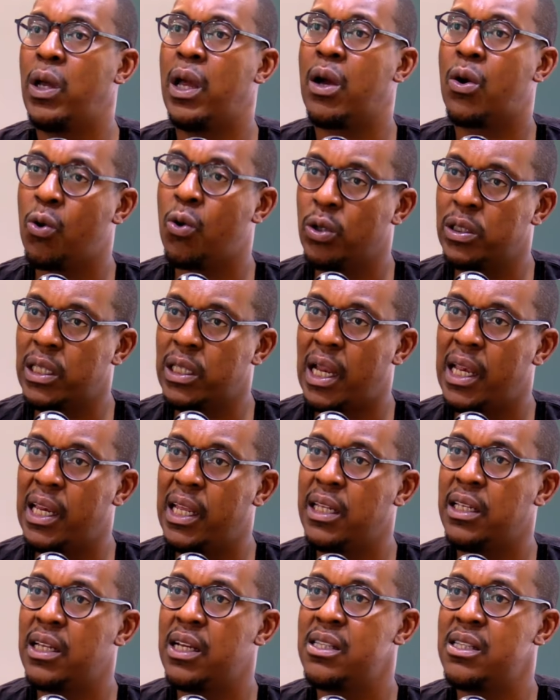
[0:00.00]
a kota
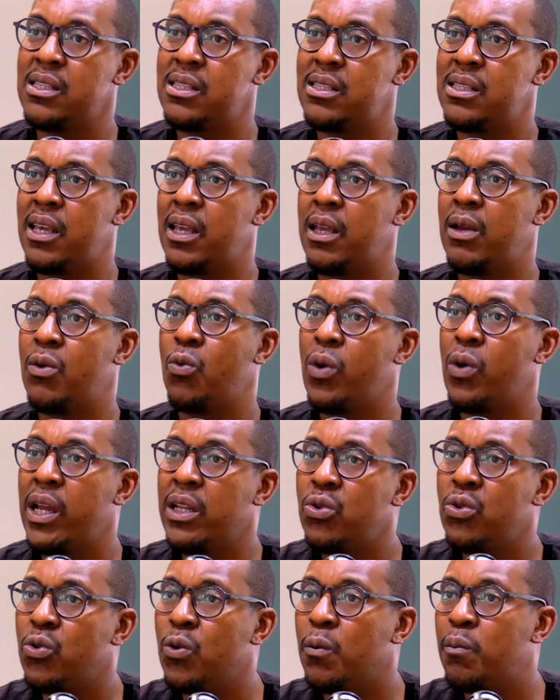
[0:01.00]
lady and saying, where
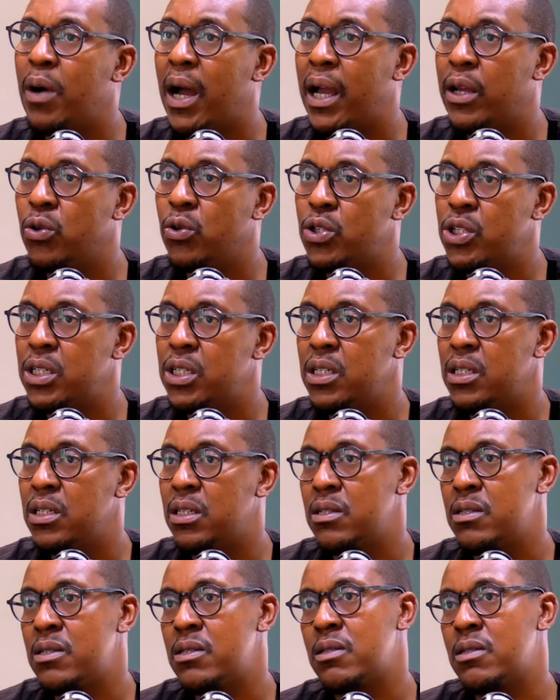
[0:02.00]
do you buy your
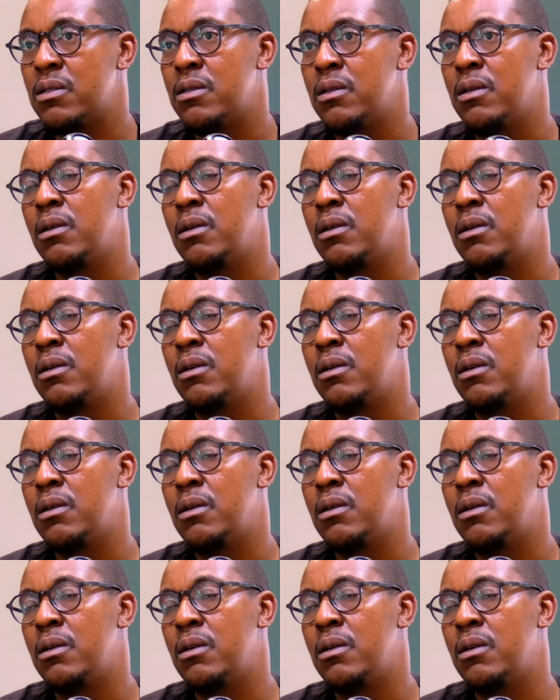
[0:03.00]
cheese?